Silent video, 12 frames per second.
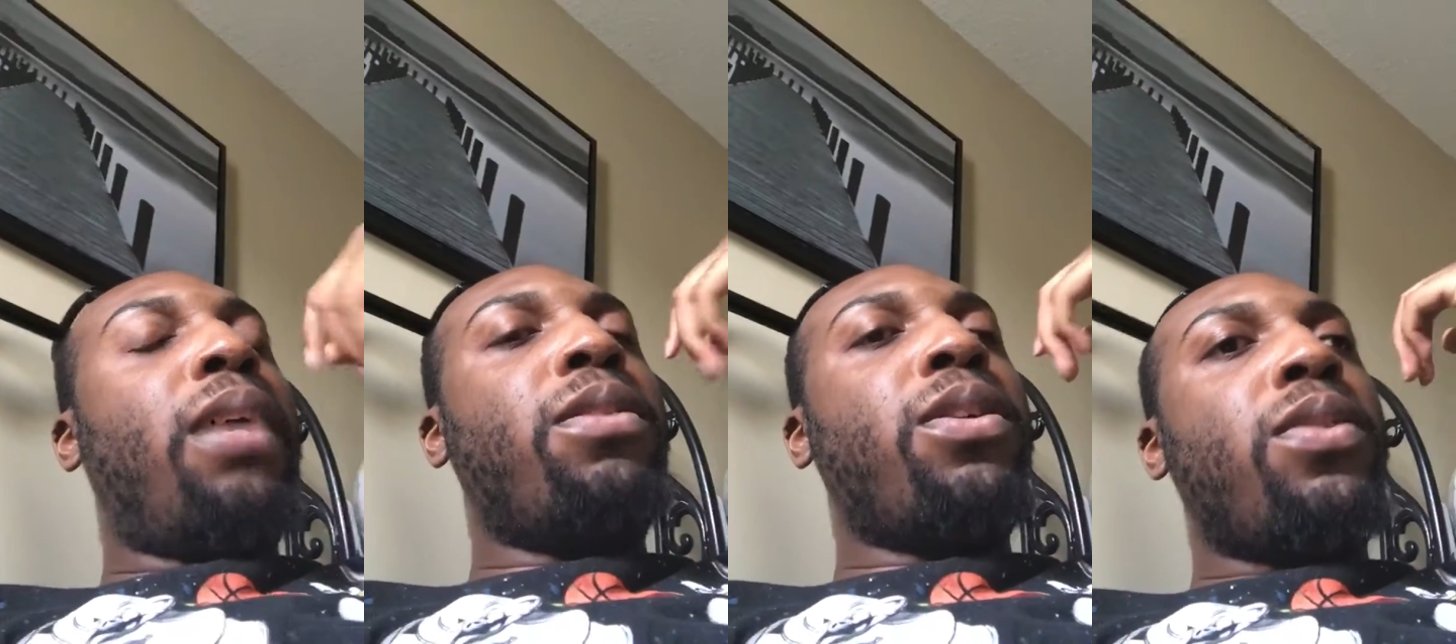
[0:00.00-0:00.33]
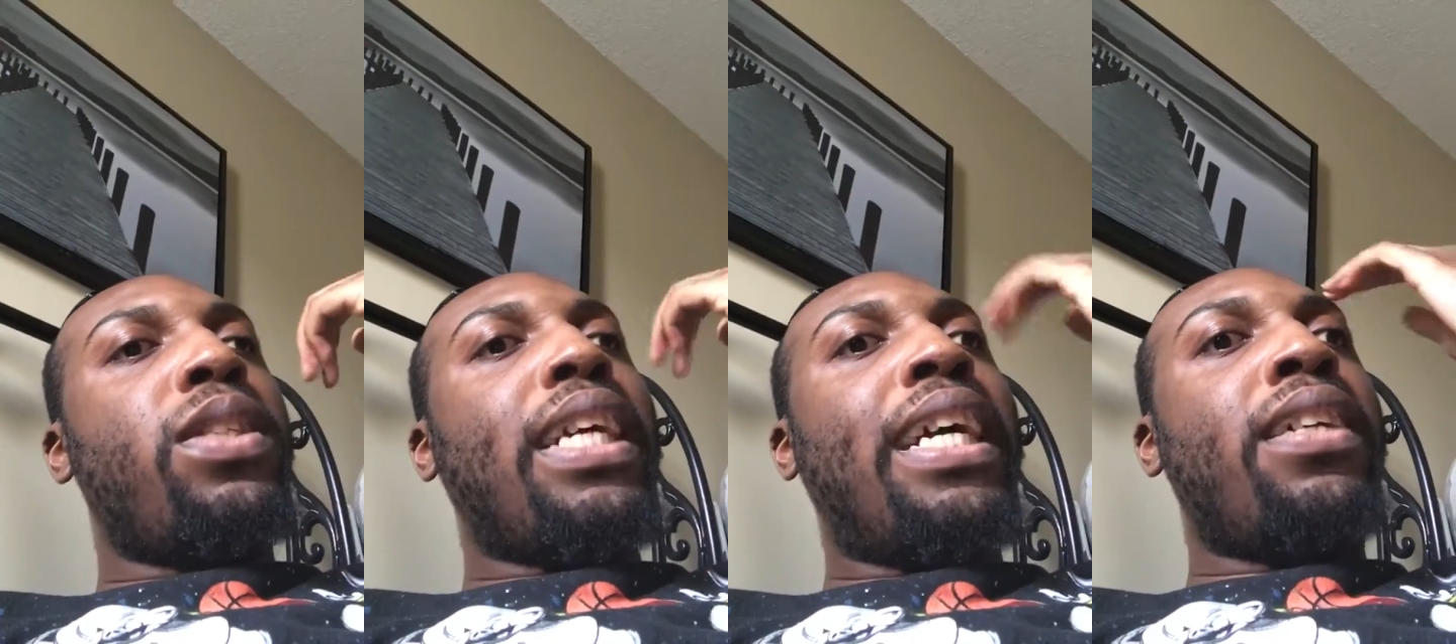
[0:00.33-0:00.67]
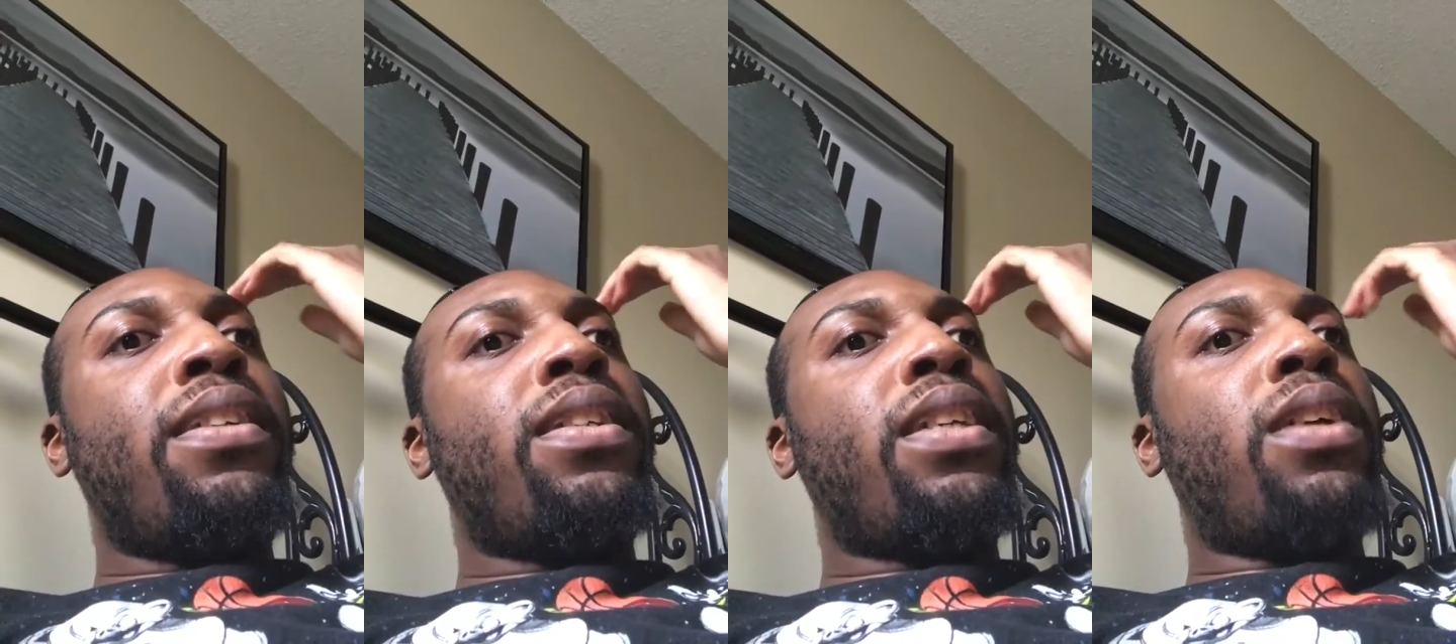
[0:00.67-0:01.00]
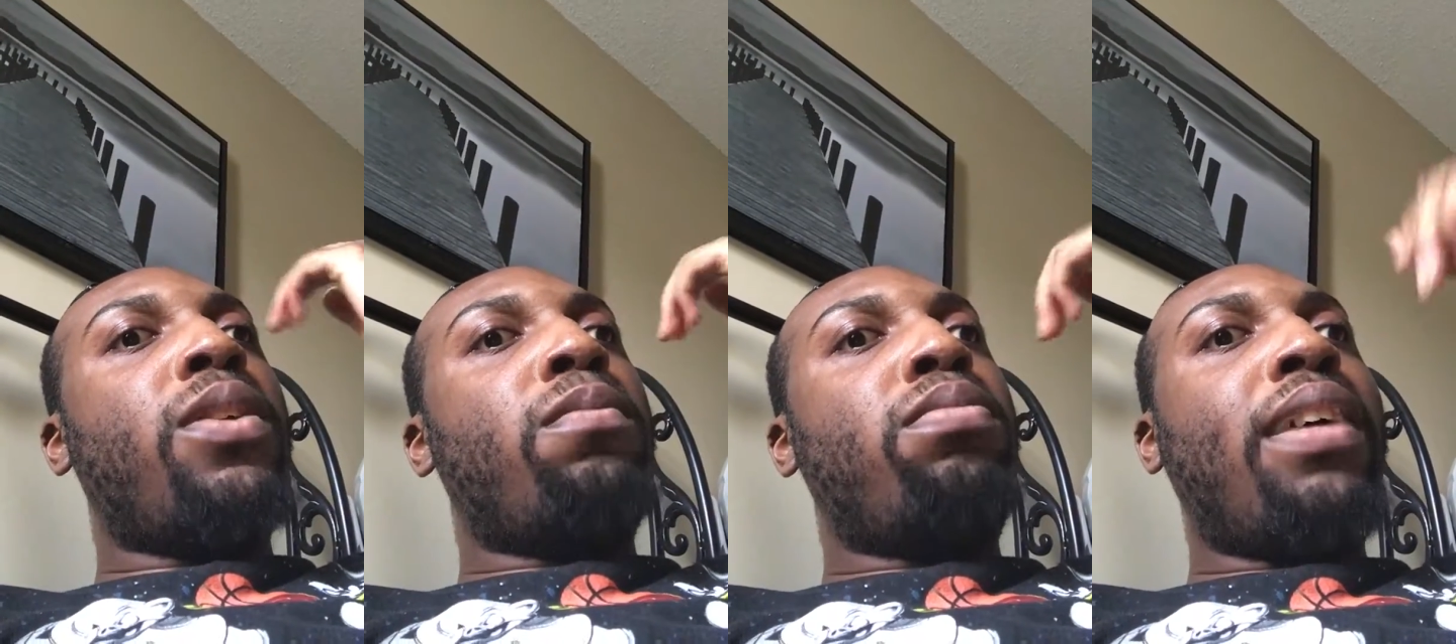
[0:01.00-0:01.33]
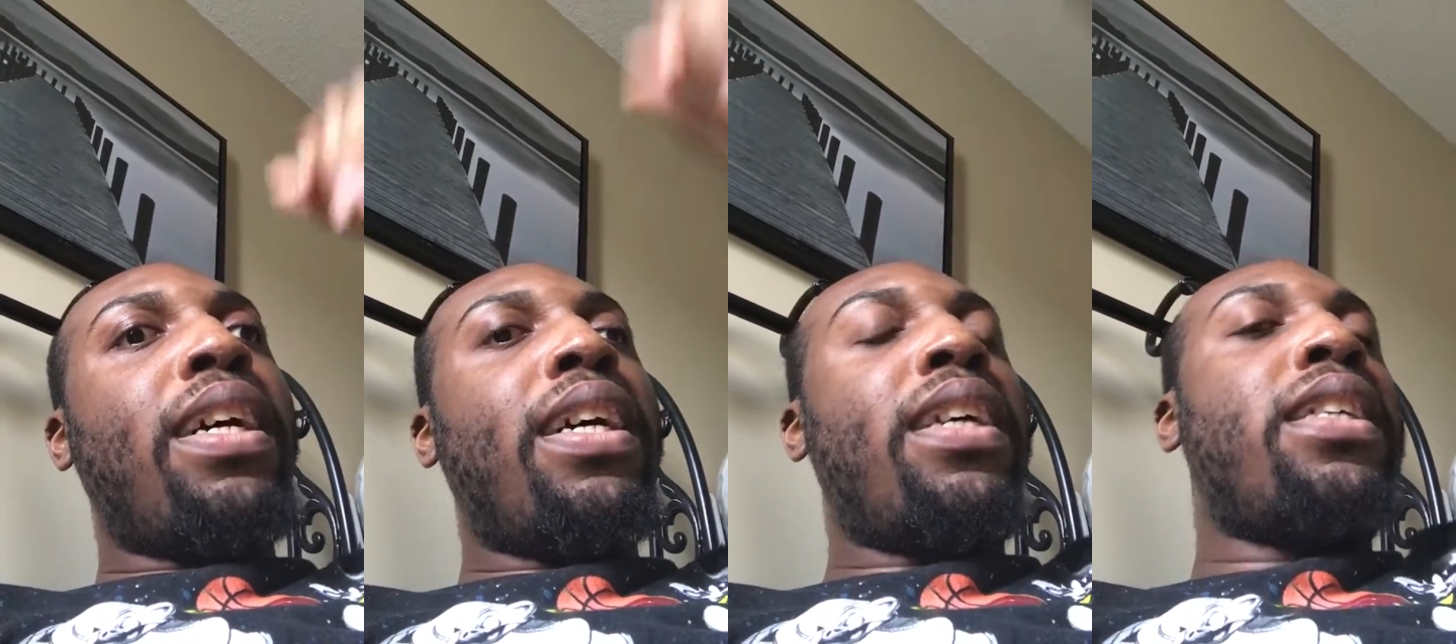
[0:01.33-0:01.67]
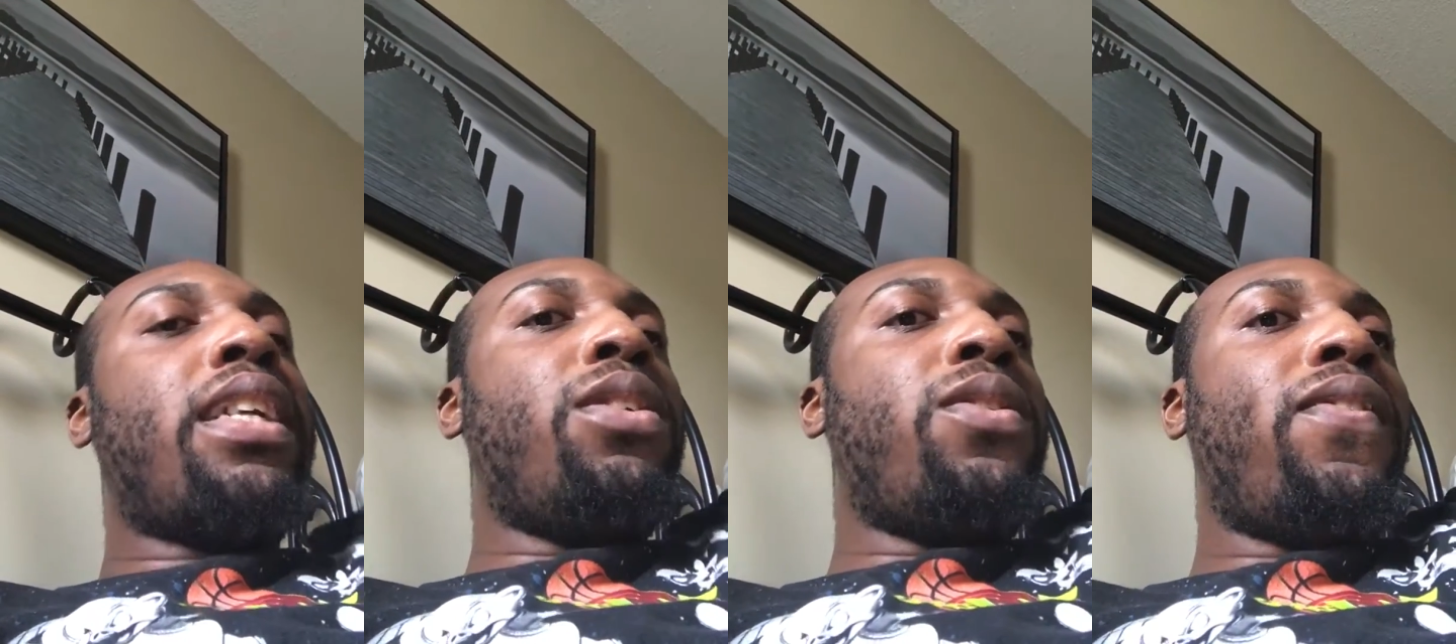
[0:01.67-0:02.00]
I do challenges, I do blogs,
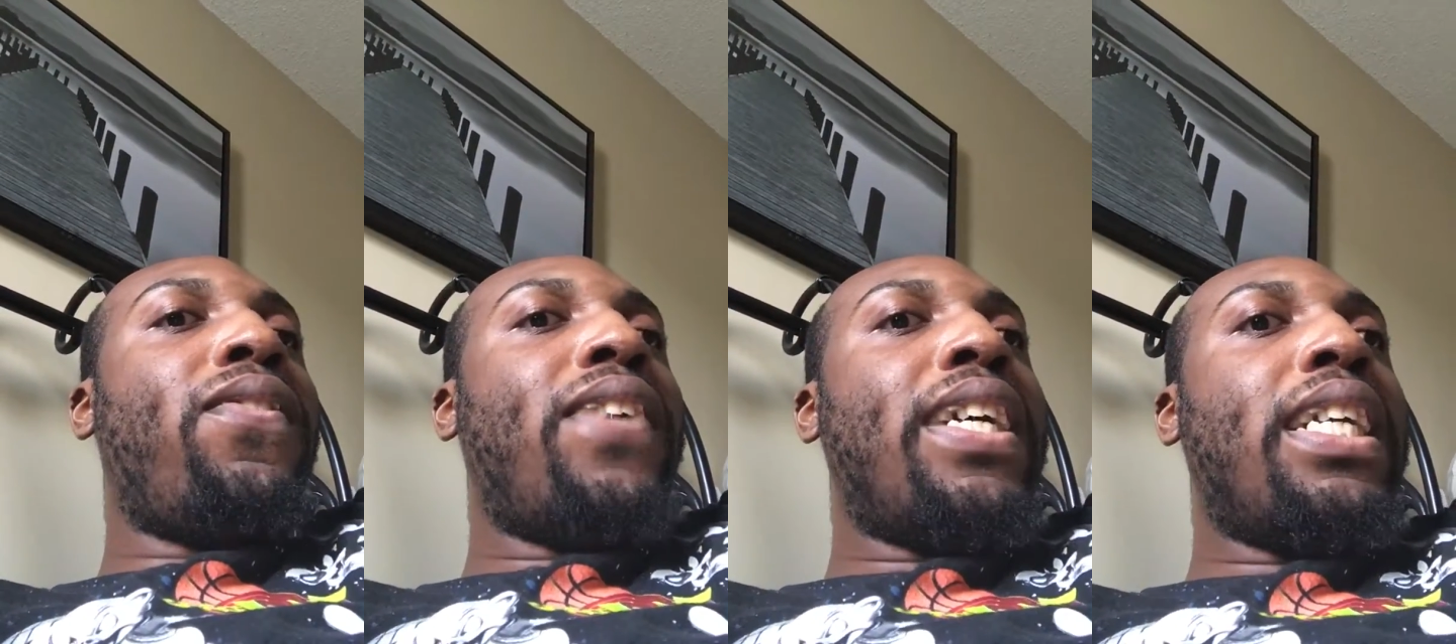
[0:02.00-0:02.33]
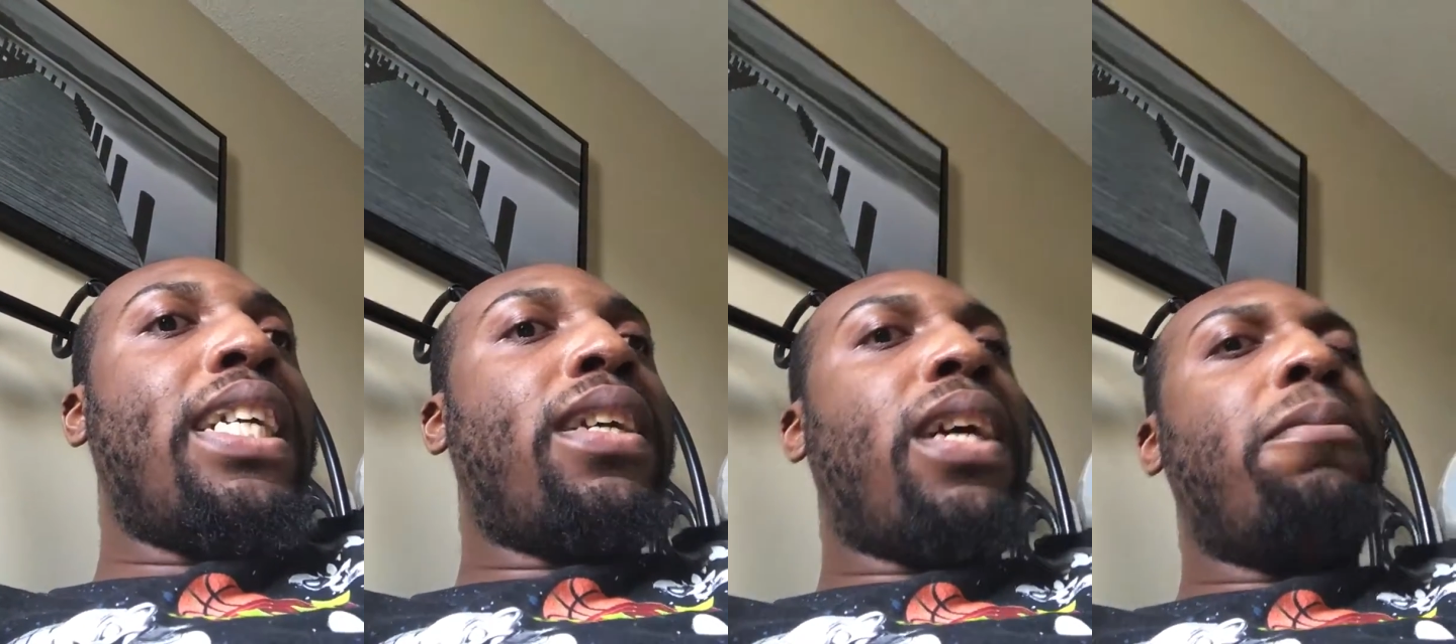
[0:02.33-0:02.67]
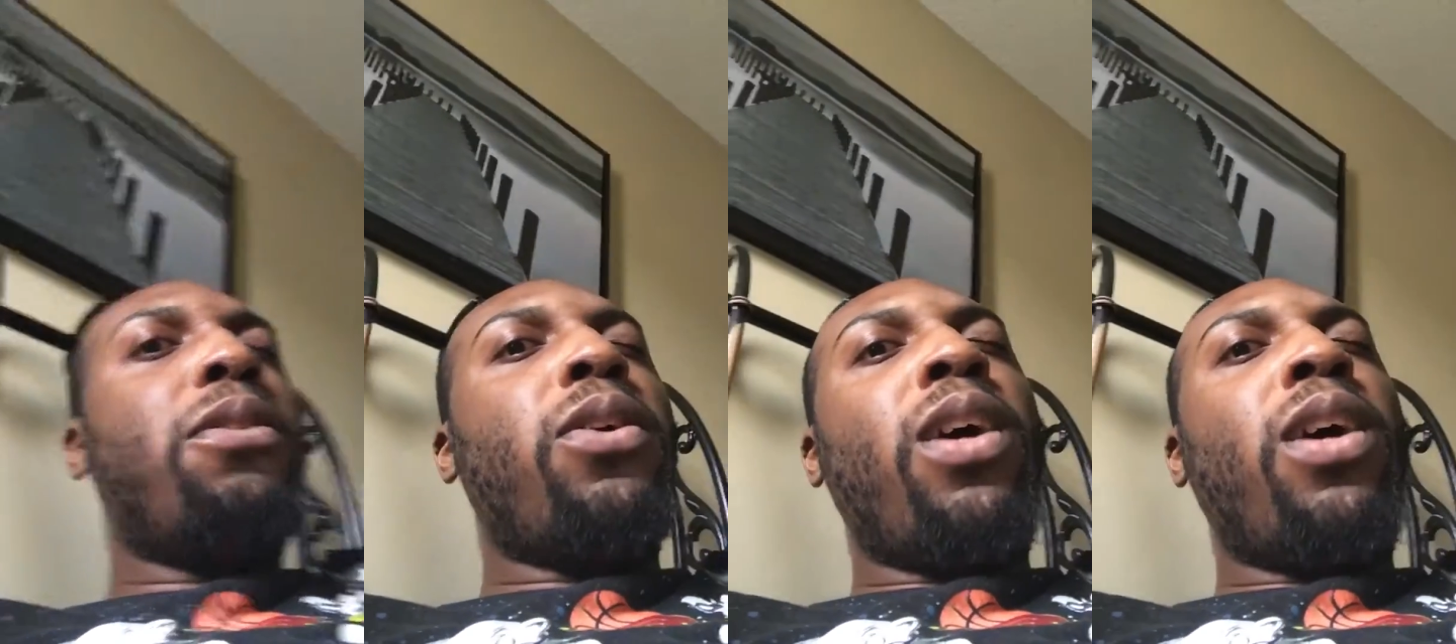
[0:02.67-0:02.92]
I do funny, I am doing